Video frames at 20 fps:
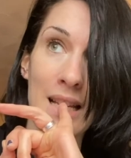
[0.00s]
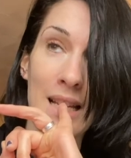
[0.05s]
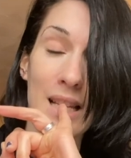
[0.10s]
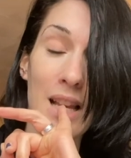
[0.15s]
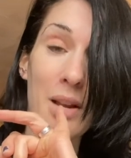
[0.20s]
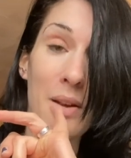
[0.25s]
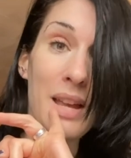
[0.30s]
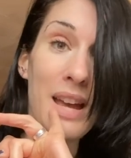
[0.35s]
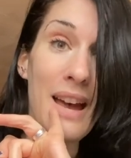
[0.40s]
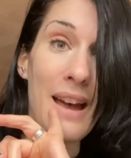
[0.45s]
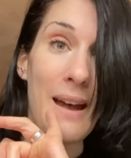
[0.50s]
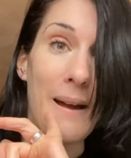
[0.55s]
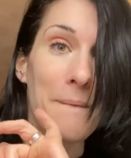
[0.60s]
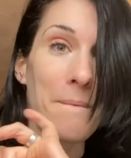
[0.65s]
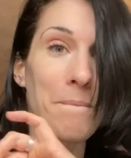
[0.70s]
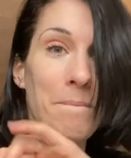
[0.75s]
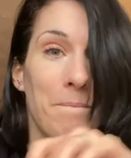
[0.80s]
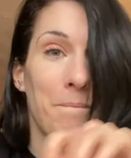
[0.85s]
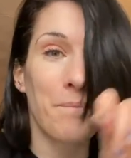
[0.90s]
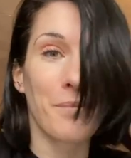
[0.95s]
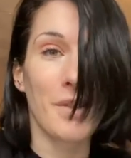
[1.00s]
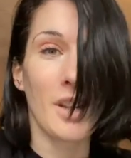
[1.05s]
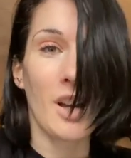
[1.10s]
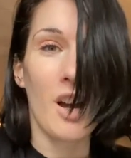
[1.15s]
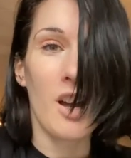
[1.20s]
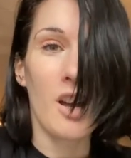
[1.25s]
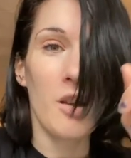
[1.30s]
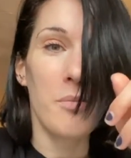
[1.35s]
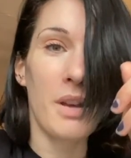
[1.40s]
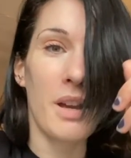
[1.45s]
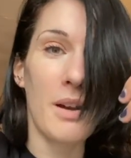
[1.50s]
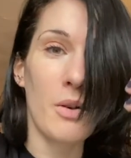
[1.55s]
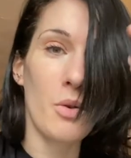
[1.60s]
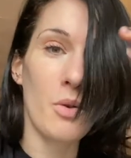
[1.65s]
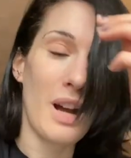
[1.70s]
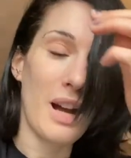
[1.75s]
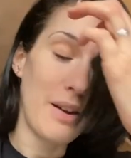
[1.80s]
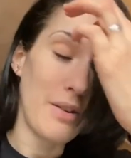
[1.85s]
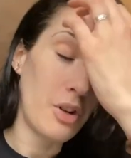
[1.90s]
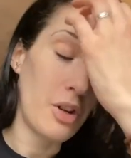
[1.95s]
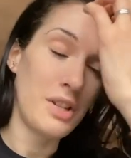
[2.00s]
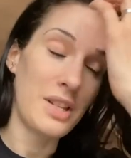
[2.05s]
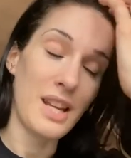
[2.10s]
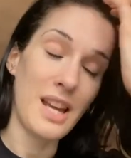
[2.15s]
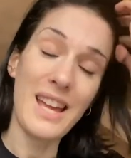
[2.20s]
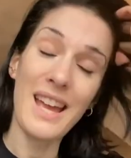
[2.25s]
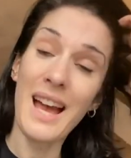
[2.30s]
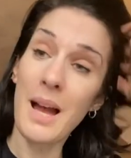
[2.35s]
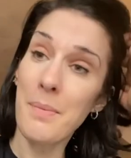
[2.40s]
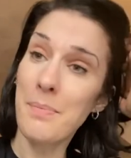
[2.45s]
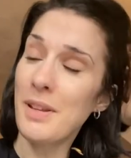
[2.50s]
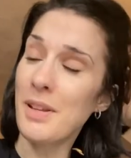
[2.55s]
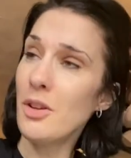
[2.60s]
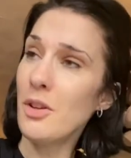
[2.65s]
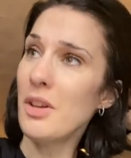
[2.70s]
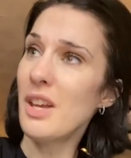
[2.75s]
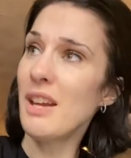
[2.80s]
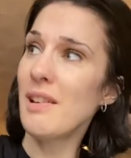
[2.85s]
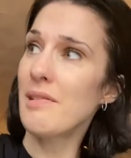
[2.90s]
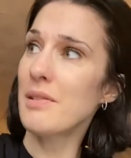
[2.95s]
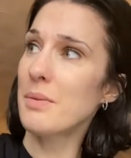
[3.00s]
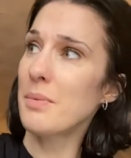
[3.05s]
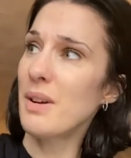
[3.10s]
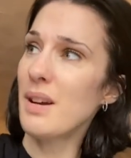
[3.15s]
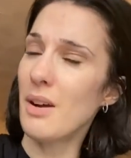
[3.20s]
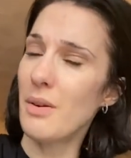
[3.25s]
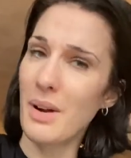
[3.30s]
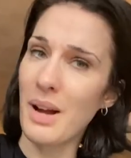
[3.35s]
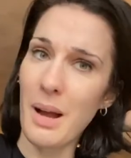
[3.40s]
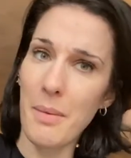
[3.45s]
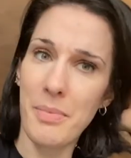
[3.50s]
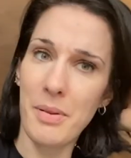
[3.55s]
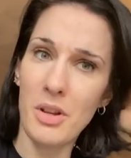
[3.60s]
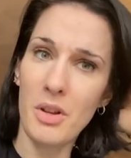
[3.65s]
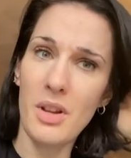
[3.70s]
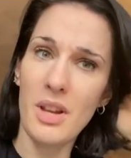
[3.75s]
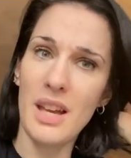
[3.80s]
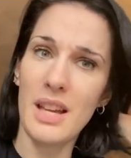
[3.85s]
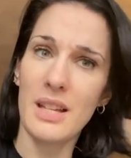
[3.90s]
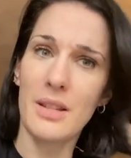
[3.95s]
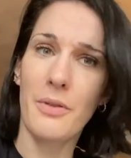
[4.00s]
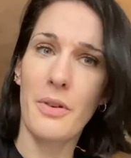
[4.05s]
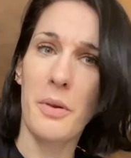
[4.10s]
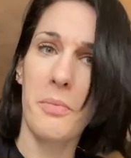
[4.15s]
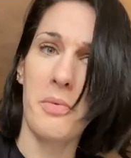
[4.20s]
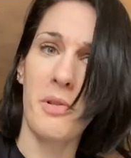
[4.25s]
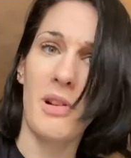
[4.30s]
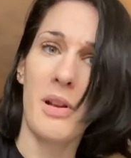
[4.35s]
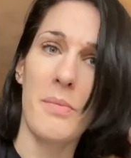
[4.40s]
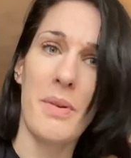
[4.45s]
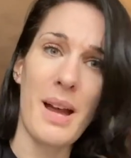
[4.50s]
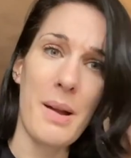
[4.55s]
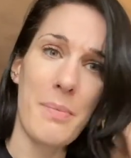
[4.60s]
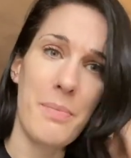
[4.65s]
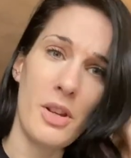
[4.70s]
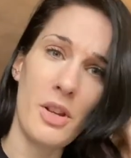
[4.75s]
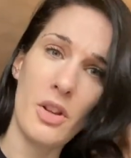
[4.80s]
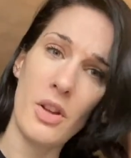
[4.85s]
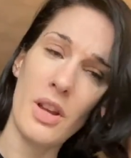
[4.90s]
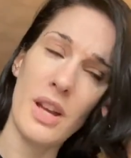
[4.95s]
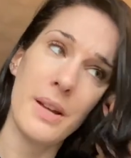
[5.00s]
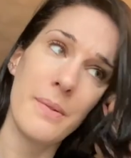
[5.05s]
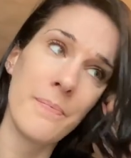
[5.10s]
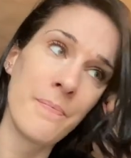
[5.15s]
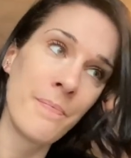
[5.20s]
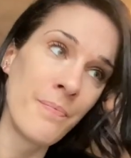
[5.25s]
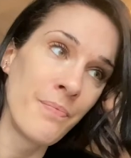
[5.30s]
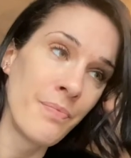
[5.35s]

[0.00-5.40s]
So yeah, I hope y'all will have a good day. Happy New Year as well. Happy New Year. It's February, but Happy New Year.